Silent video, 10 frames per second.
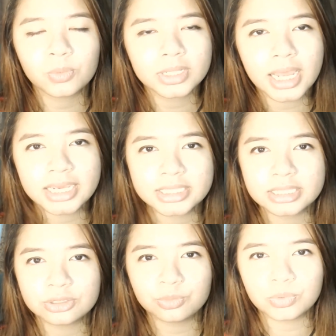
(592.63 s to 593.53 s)
what I
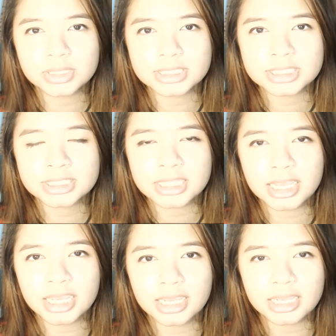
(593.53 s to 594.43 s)
did was
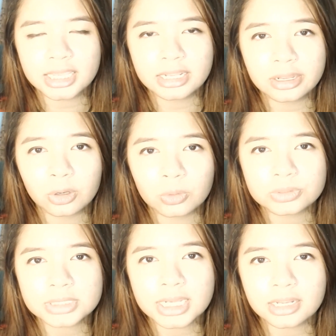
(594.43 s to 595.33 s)
stay in a
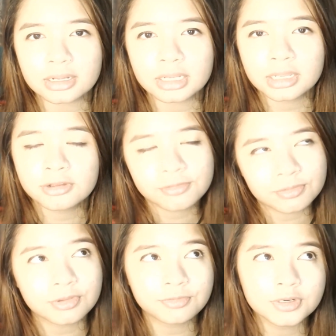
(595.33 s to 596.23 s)
hotel
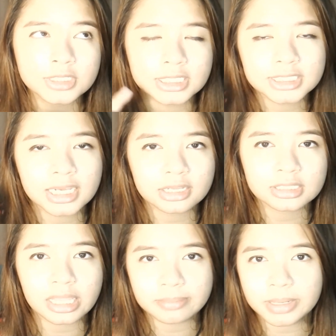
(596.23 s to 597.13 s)
the first and
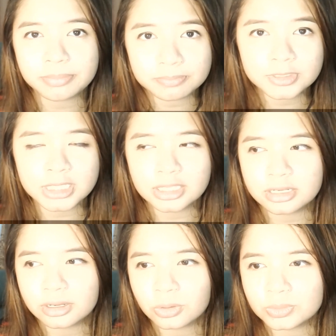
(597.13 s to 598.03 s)
second time I stayed
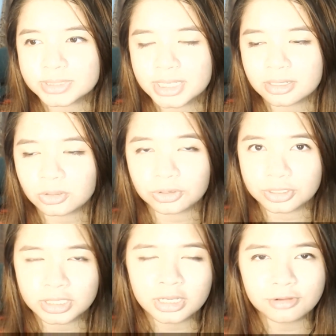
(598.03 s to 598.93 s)
in a hotel or
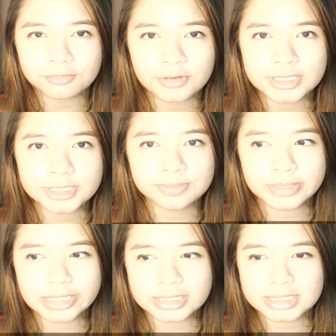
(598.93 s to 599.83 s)
a friend's
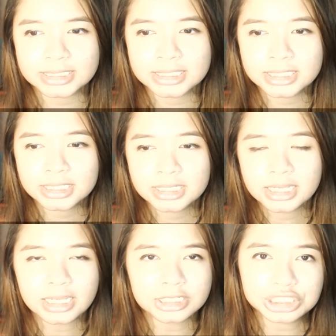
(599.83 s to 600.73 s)
place
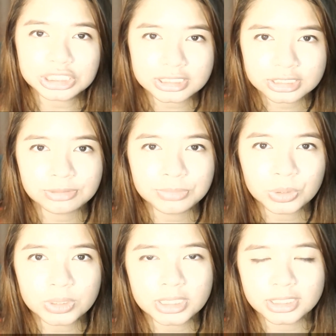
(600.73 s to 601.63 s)
and just
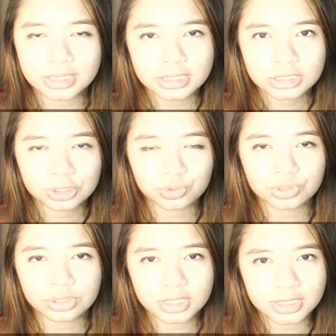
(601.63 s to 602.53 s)
commuted to
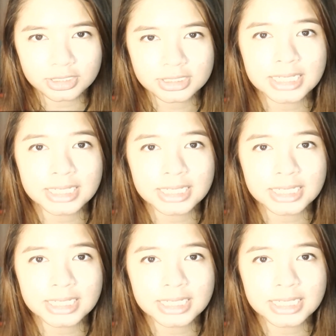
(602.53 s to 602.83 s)
the